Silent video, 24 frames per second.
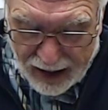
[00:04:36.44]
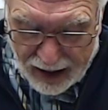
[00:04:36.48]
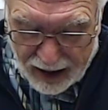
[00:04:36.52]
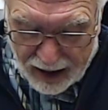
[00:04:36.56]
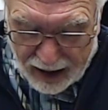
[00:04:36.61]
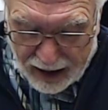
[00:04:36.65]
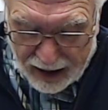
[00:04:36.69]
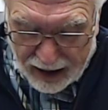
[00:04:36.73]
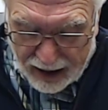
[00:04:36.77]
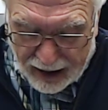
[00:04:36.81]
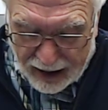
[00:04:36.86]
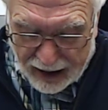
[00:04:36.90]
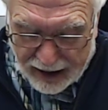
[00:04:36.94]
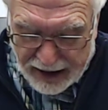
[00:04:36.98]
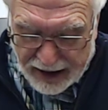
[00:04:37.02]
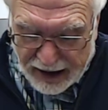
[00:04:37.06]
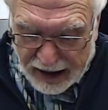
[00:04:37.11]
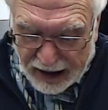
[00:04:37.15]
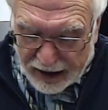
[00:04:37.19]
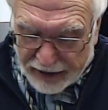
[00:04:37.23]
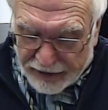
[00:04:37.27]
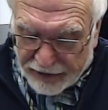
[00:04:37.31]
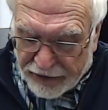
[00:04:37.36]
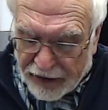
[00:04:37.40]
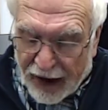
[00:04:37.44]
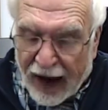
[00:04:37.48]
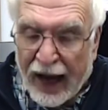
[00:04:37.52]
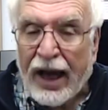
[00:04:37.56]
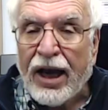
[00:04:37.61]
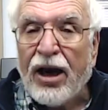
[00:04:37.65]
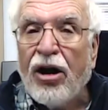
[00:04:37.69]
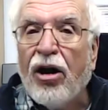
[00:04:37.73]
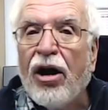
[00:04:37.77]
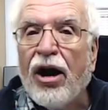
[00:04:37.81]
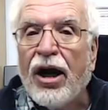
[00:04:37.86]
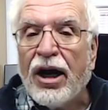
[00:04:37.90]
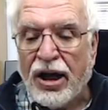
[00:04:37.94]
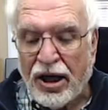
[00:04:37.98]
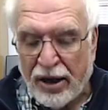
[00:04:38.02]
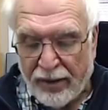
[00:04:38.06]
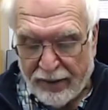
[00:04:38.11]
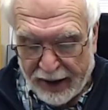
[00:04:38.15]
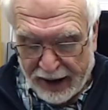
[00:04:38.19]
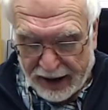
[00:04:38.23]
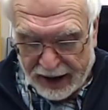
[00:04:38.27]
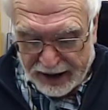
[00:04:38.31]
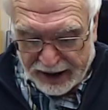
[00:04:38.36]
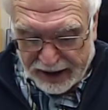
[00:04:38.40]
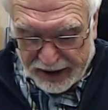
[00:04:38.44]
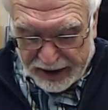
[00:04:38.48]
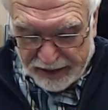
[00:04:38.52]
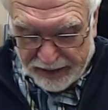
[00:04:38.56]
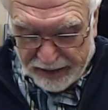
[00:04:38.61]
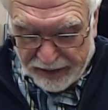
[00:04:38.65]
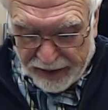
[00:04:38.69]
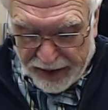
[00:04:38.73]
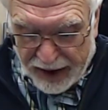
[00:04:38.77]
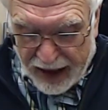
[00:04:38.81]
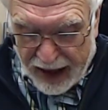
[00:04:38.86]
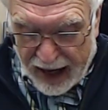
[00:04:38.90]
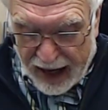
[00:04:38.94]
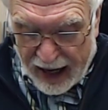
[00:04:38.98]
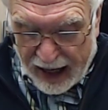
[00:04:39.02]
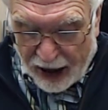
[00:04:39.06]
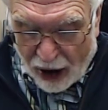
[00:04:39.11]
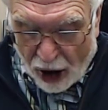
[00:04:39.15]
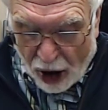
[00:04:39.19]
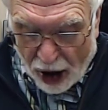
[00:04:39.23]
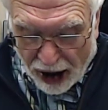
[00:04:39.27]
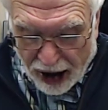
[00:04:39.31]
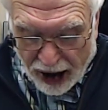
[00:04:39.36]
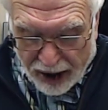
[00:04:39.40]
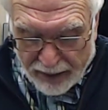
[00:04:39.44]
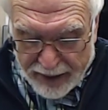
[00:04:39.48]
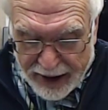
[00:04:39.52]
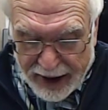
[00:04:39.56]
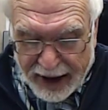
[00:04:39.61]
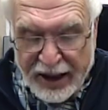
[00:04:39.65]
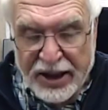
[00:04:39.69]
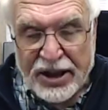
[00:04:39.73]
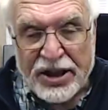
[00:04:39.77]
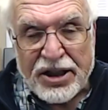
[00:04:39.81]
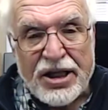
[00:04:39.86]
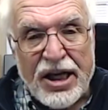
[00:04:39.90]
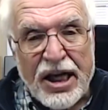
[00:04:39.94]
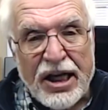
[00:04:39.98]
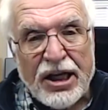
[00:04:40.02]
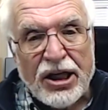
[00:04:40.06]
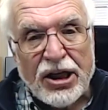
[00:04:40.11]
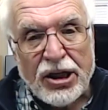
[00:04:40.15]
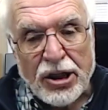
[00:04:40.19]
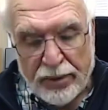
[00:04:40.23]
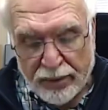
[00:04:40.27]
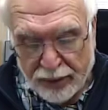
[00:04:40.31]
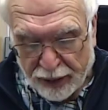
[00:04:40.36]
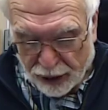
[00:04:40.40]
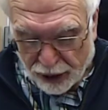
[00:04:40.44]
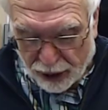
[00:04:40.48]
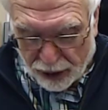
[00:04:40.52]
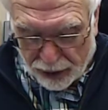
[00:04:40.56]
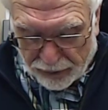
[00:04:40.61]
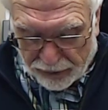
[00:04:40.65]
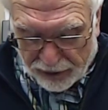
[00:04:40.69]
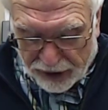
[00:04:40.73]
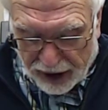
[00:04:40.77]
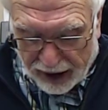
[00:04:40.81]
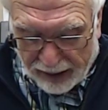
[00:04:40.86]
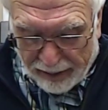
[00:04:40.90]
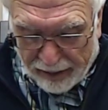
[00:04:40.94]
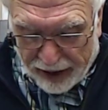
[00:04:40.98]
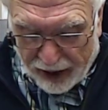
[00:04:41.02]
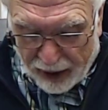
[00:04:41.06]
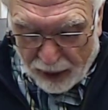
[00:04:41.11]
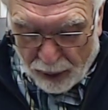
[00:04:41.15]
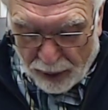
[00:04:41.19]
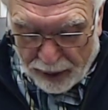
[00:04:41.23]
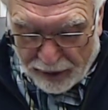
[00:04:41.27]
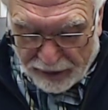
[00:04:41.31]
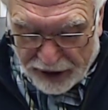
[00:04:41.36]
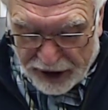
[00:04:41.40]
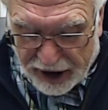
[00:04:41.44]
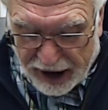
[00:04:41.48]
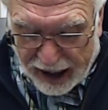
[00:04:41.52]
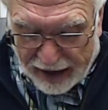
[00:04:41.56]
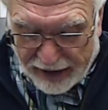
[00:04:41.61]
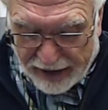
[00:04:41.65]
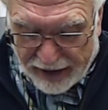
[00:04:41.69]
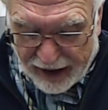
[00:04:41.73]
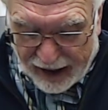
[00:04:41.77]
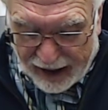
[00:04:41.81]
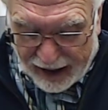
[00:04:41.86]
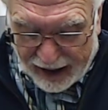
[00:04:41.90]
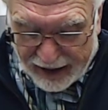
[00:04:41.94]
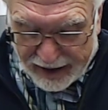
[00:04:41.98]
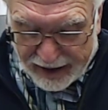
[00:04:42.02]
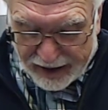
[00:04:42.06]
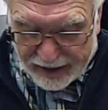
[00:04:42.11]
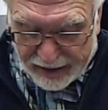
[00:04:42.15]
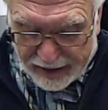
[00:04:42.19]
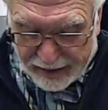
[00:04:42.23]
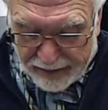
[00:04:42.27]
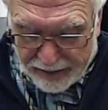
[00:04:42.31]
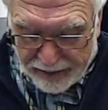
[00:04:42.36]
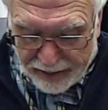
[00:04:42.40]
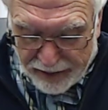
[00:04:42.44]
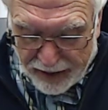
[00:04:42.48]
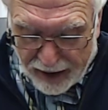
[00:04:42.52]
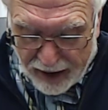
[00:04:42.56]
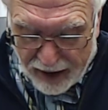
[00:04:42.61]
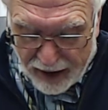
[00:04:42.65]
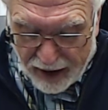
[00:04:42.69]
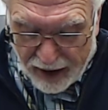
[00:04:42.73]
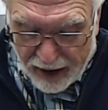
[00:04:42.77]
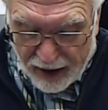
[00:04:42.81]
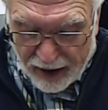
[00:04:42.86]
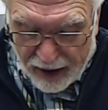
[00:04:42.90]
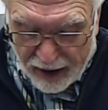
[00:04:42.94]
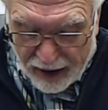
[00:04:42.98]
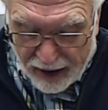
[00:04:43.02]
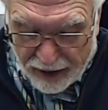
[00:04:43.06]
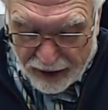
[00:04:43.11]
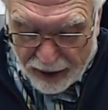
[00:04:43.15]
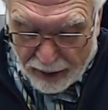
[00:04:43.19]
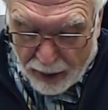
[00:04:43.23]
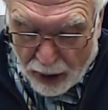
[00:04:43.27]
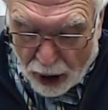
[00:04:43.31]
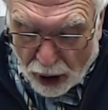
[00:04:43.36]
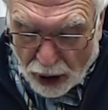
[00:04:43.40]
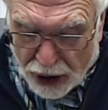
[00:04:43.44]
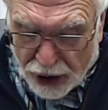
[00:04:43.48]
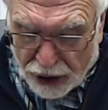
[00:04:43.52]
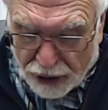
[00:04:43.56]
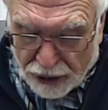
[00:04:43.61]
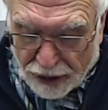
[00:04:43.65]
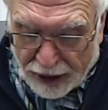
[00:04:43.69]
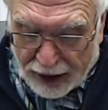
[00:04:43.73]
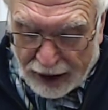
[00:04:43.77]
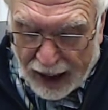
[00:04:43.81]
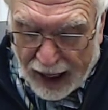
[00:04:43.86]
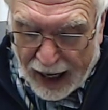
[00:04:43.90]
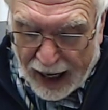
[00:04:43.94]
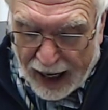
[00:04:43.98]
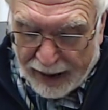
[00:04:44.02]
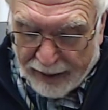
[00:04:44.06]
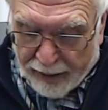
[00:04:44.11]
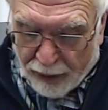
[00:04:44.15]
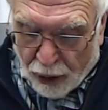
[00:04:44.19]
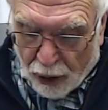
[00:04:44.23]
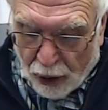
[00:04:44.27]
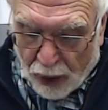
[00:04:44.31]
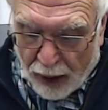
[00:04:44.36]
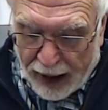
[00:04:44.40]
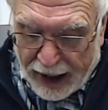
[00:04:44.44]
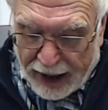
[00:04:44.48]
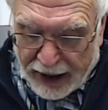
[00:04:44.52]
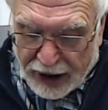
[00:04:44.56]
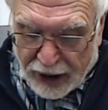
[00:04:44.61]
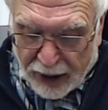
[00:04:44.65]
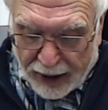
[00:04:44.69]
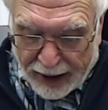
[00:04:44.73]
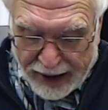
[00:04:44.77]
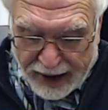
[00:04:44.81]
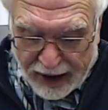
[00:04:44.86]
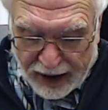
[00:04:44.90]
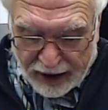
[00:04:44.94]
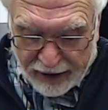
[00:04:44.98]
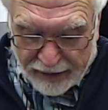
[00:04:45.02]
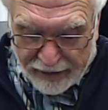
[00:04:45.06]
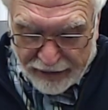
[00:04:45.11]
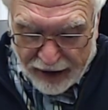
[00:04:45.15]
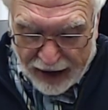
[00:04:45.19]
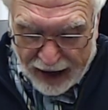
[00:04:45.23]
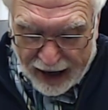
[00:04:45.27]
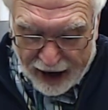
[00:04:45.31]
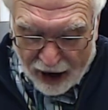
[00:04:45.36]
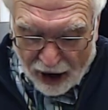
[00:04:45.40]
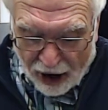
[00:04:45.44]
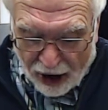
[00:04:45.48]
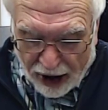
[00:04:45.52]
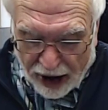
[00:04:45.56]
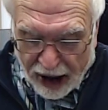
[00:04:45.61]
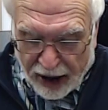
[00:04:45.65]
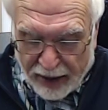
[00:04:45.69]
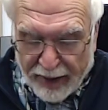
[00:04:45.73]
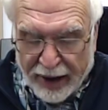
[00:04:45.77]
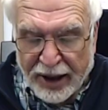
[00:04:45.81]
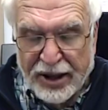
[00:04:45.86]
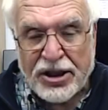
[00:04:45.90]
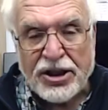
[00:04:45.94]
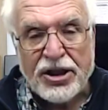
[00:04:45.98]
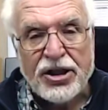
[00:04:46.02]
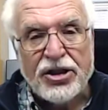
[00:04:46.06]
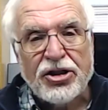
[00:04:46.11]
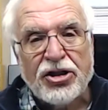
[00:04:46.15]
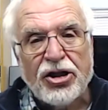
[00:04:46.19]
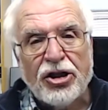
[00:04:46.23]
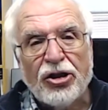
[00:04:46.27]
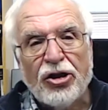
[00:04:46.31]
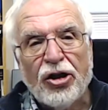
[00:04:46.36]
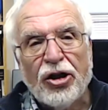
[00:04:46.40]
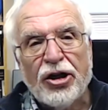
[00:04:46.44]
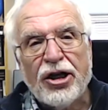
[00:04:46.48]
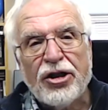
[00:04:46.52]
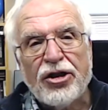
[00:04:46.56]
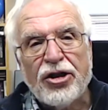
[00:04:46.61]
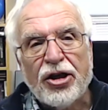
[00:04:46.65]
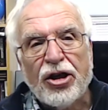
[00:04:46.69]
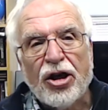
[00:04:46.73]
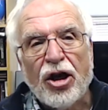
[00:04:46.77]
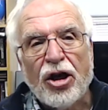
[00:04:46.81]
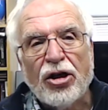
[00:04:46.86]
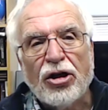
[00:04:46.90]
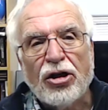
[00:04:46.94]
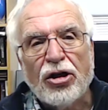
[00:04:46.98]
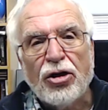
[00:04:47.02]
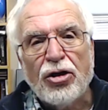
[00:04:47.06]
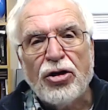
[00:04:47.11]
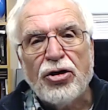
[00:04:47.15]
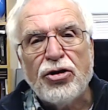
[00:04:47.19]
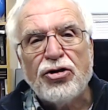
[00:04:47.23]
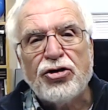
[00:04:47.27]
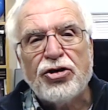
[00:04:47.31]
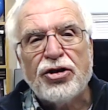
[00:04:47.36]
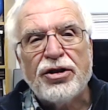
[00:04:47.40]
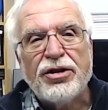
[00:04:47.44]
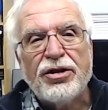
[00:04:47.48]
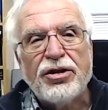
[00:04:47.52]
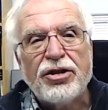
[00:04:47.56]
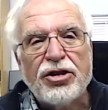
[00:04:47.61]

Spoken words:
Identifying arguments. An argument is needed to prove something. We've said that. The most reliable way to identify arguments is to look at the conclusion.